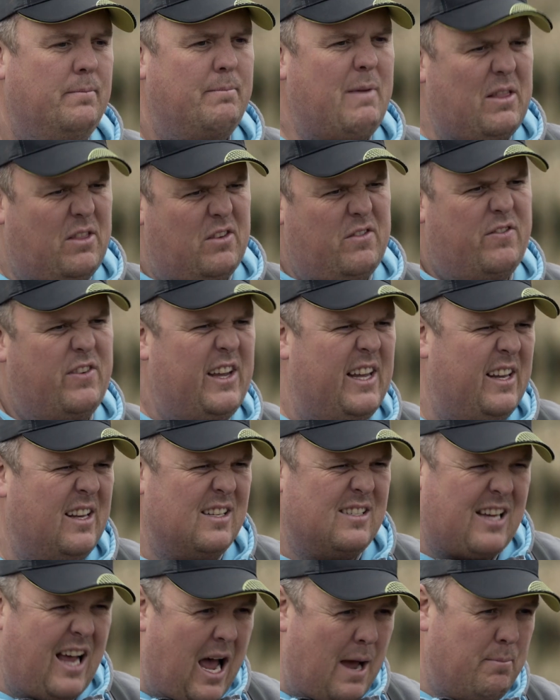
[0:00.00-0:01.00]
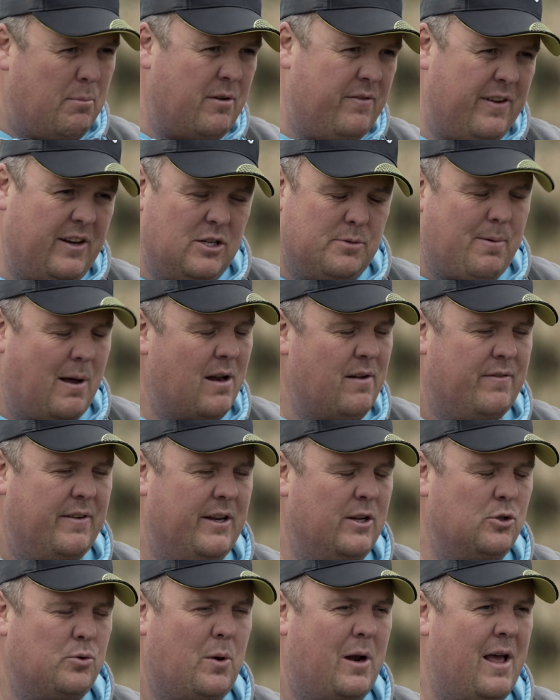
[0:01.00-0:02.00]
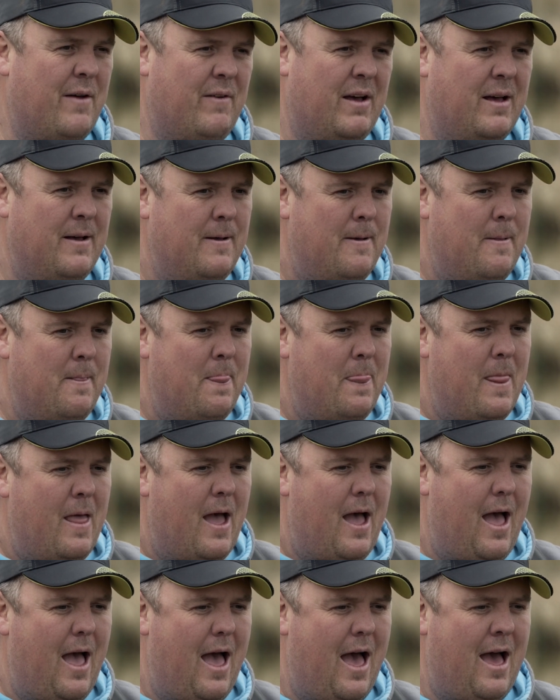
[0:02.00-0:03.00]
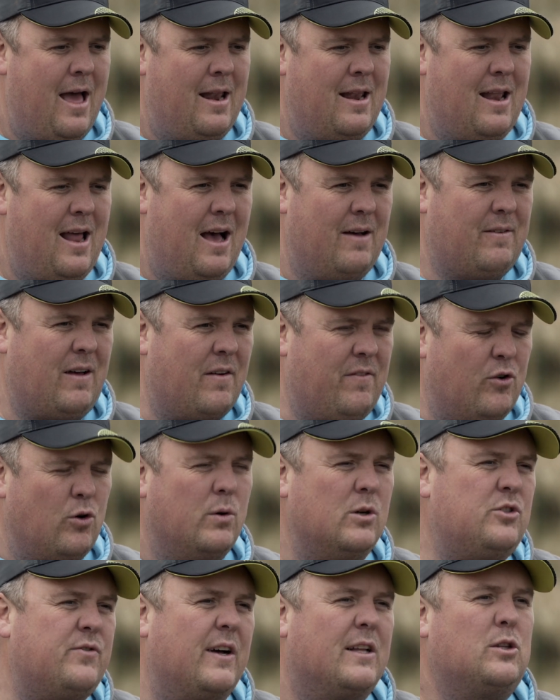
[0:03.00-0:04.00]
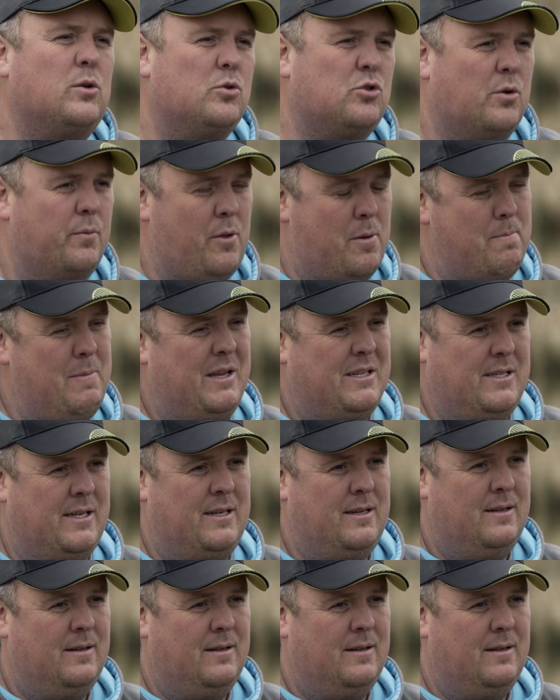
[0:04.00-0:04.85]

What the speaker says: method feeders, hybrid feeders, pellet feeders, whatever. And I've always felt there was something missing.